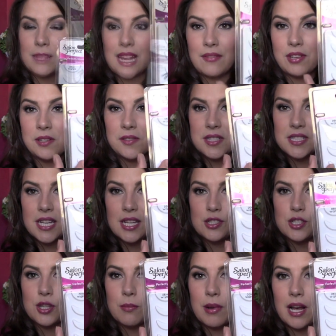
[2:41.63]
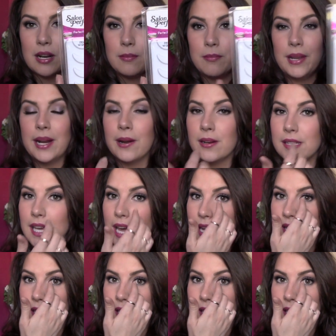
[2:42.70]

I haven't even touched the bottom pair yet,